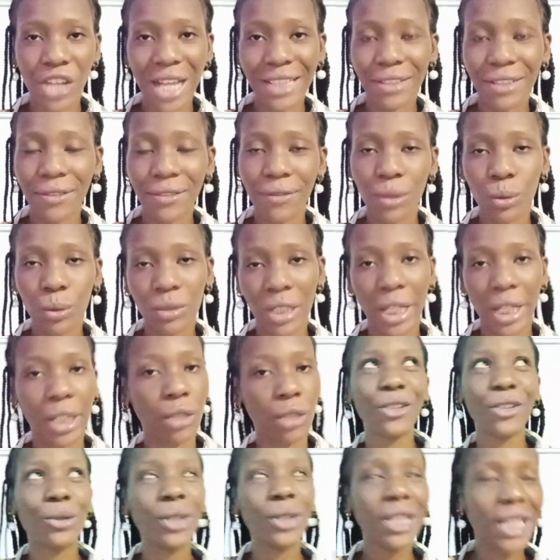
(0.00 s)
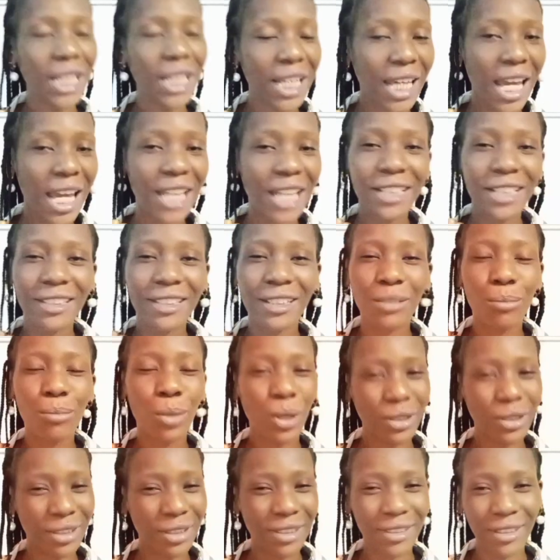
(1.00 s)
and it feels like I don't think anything
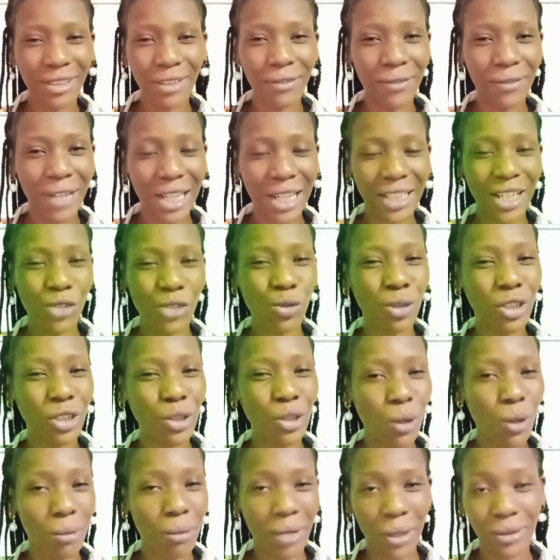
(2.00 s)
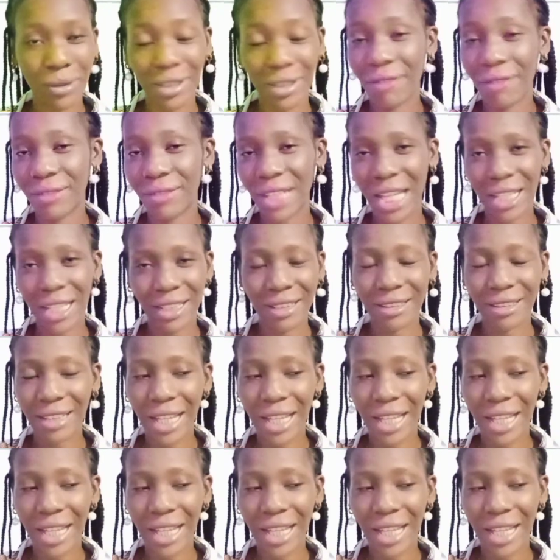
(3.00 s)
positive can actually come out after this.